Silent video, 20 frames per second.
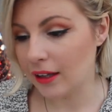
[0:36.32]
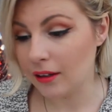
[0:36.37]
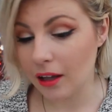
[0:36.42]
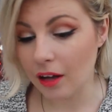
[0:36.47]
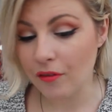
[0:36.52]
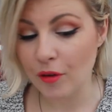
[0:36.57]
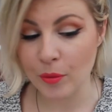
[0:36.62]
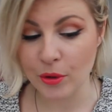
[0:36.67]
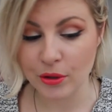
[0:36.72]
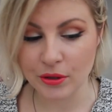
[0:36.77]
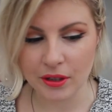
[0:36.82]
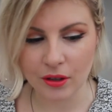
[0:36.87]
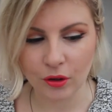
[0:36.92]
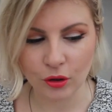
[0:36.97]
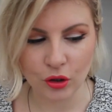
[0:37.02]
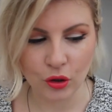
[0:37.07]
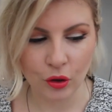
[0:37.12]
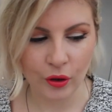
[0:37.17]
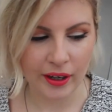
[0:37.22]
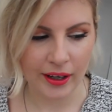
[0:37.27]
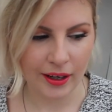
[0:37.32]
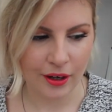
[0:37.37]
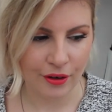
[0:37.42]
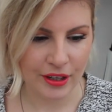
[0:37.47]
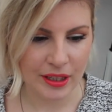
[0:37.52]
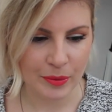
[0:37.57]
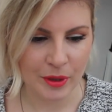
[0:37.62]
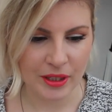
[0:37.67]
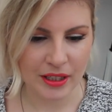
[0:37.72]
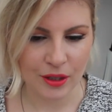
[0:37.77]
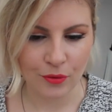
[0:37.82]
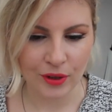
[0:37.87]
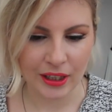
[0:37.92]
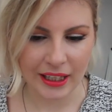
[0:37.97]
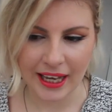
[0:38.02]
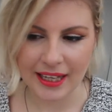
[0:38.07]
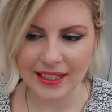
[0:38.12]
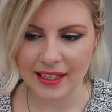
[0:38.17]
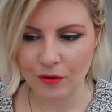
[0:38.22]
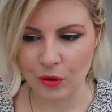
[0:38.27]
a musical toy at Christmas. It
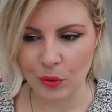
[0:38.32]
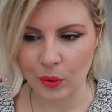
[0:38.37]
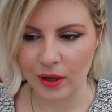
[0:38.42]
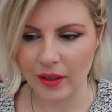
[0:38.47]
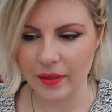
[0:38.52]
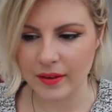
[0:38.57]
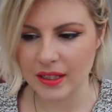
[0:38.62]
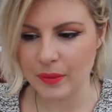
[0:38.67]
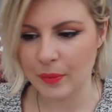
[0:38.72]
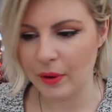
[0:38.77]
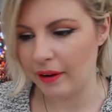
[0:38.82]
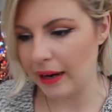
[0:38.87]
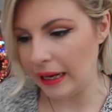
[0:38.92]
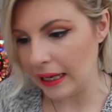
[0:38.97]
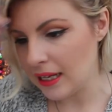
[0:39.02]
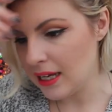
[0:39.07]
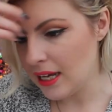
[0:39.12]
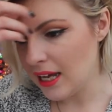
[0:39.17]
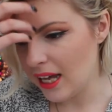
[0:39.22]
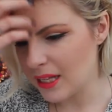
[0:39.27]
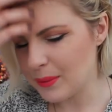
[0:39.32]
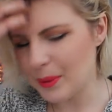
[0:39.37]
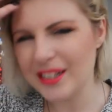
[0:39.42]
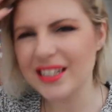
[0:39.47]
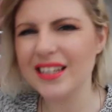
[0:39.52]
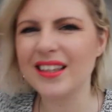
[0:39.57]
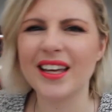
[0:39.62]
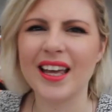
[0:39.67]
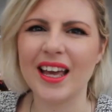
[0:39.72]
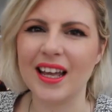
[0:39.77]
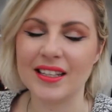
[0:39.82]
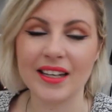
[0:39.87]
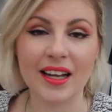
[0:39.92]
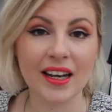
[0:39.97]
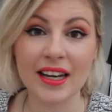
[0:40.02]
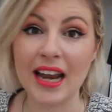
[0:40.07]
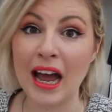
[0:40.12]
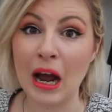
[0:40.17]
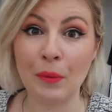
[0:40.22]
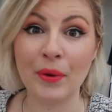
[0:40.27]
really gets everyone in the spirit, especially the kids.
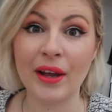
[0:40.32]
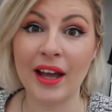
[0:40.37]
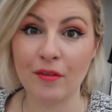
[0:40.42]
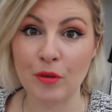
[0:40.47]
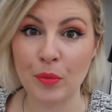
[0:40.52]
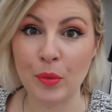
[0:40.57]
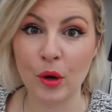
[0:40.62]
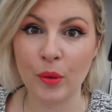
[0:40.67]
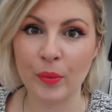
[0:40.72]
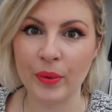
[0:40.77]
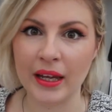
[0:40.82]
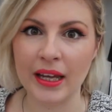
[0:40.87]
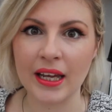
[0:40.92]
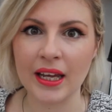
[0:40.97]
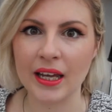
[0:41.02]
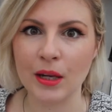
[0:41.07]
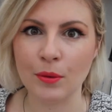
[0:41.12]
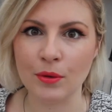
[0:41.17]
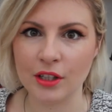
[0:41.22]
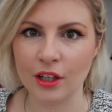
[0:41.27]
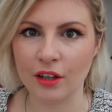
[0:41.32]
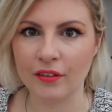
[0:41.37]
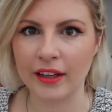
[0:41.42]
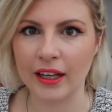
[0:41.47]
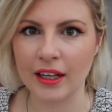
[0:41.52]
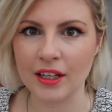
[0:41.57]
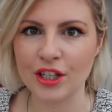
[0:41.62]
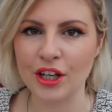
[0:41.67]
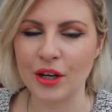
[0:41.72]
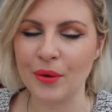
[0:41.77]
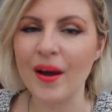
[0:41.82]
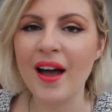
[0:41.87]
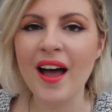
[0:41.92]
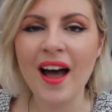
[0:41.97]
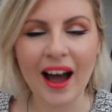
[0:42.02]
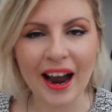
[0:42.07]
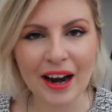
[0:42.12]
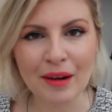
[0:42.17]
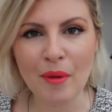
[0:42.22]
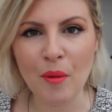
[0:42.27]
And now we have a puppy, he was loving it too.
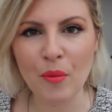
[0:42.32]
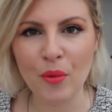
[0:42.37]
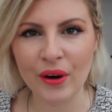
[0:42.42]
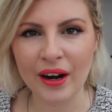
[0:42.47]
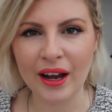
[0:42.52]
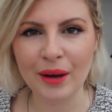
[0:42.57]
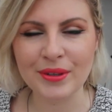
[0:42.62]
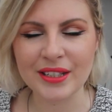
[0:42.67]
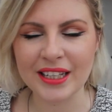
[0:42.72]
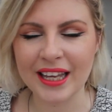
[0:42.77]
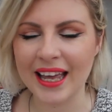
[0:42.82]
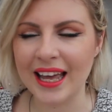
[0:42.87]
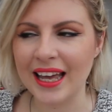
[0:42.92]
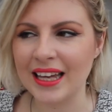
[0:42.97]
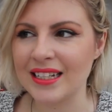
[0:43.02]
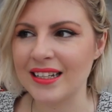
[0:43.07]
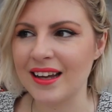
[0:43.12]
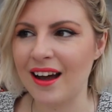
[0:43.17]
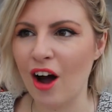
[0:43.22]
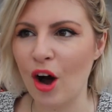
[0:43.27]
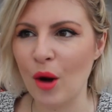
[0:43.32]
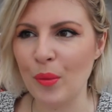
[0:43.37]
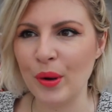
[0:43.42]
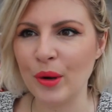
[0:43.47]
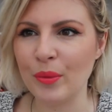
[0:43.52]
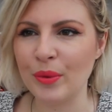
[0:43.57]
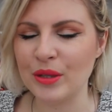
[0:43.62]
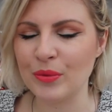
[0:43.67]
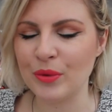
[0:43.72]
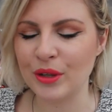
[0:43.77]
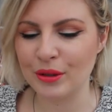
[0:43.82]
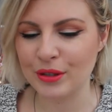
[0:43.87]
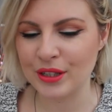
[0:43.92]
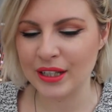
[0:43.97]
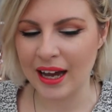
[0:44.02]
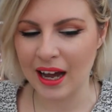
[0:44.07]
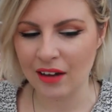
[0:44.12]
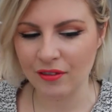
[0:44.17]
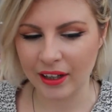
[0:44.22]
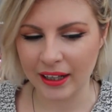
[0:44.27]
I remember when I was a kid, our puppies, we used
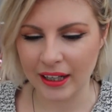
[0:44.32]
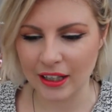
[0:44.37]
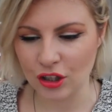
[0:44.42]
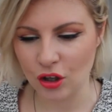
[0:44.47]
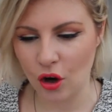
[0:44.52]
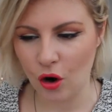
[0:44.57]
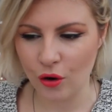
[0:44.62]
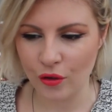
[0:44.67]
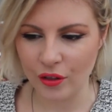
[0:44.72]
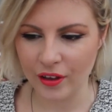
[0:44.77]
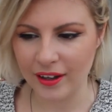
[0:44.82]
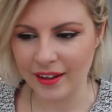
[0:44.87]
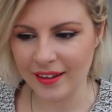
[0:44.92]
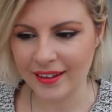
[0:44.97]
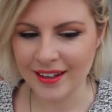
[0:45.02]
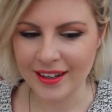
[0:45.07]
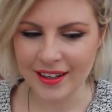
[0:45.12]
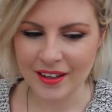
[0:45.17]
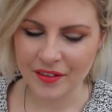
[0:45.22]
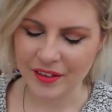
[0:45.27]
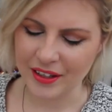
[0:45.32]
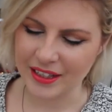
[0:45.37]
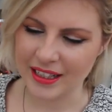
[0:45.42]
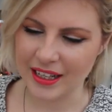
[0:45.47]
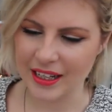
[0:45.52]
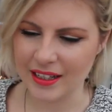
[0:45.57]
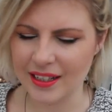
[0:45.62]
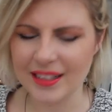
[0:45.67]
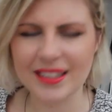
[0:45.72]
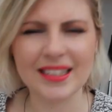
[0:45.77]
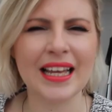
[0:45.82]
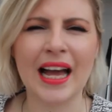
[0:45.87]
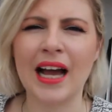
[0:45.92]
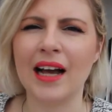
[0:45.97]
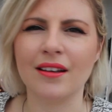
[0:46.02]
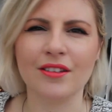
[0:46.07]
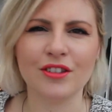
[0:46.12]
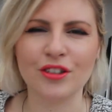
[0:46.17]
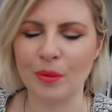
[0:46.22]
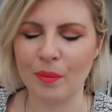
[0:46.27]
to have like a dog that it
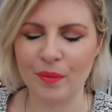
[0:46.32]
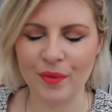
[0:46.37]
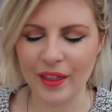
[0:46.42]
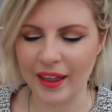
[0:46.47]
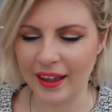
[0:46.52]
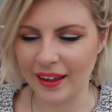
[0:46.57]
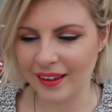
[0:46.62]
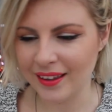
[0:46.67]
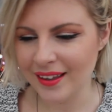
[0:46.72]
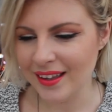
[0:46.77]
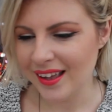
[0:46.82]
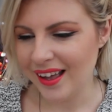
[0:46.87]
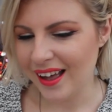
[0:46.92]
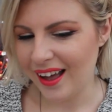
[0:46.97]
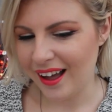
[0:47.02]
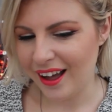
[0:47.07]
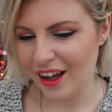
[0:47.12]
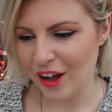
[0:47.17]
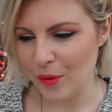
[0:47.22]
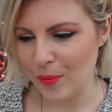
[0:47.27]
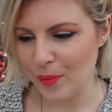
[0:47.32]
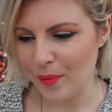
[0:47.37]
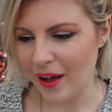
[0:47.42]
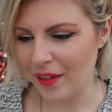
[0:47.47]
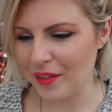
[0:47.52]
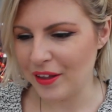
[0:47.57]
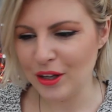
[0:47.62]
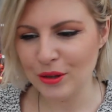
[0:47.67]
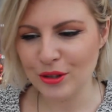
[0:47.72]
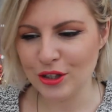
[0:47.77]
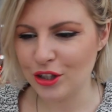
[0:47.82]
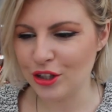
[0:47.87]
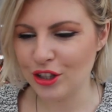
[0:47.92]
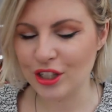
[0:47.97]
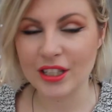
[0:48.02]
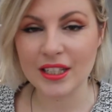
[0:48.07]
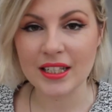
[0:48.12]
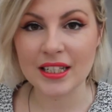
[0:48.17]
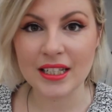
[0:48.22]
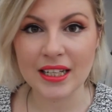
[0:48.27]
sang something. And they used to
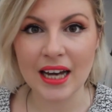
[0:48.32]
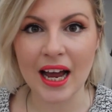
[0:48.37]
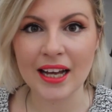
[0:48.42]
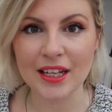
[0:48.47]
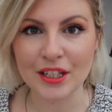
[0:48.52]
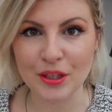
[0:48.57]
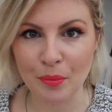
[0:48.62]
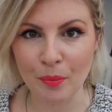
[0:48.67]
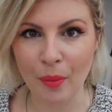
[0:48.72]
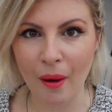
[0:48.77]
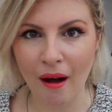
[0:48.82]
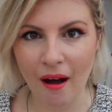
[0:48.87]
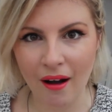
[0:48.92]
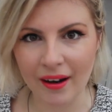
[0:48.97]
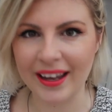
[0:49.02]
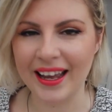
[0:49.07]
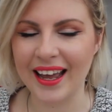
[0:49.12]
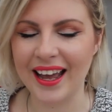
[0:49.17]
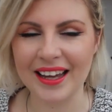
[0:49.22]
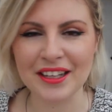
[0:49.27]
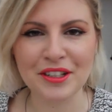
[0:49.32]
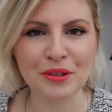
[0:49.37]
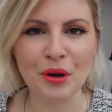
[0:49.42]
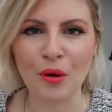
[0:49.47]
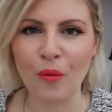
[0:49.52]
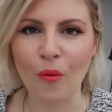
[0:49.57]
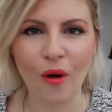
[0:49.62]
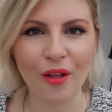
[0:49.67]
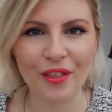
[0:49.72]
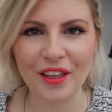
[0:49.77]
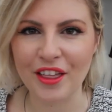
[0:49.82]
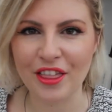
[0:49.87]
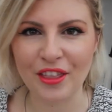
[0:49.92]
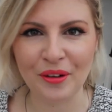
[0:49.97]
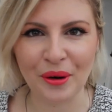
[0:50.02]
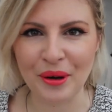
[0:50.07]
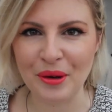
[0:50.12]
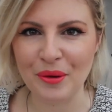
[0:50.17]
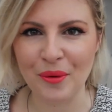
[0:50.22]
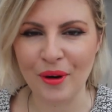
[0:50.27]
just stand and bark at it. I don't know what they
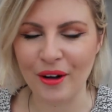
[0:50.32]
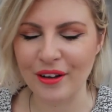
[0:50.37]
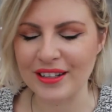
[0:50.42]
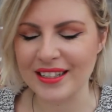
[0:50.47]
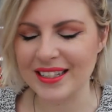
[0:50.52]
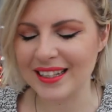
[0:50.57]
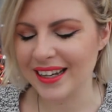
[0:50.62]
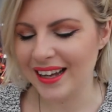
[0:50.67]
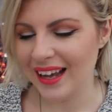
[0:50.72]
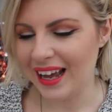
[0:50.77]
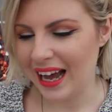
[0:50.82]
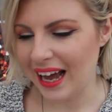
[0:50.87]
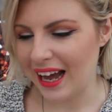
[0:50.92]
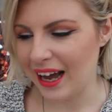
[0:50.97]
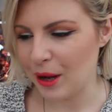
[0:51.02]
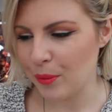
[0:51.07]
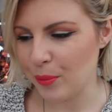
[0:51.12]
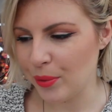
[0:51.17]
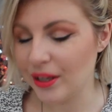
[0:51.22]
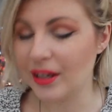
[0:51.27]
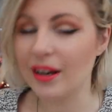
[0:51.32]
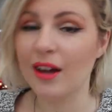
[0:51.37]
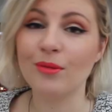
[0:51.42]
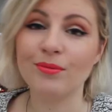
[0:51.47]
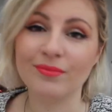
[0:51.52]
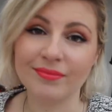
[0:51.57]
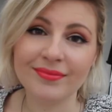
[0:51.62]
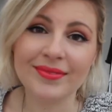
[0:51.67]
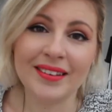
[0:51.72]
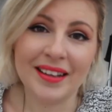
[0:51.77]
thought it was, but you know,